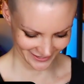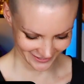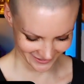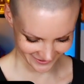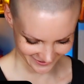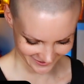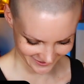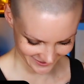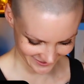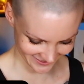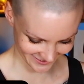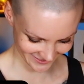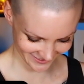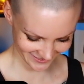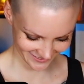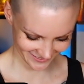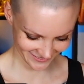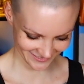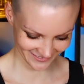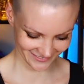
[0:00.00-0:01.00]

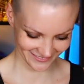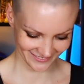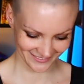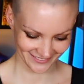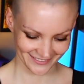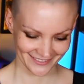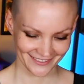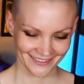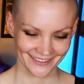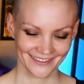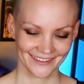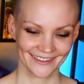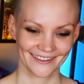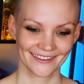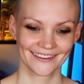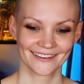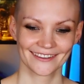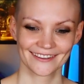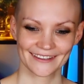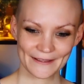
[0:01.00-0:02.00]

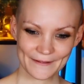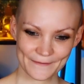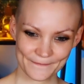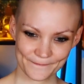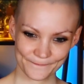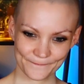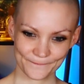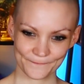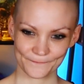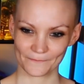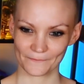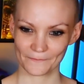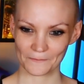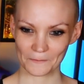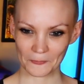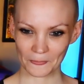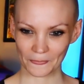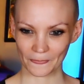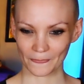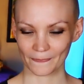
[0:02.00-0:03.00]

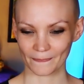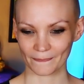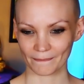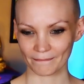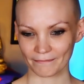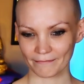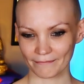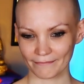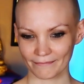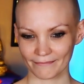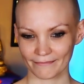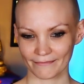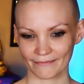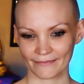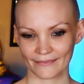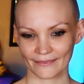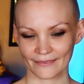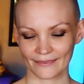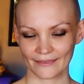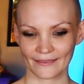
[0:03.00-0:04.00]

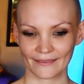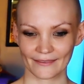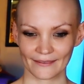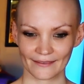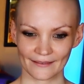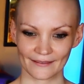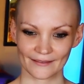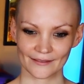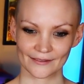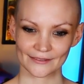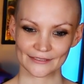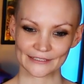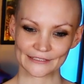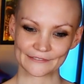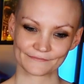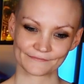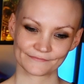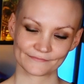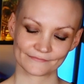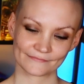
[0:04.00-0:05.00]

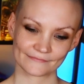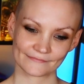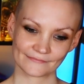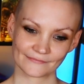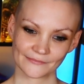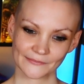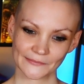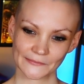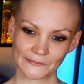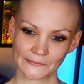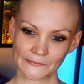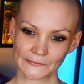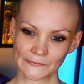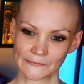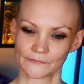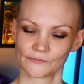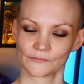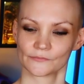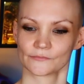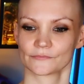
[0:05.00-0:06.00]
No words are spoken by the person on screen.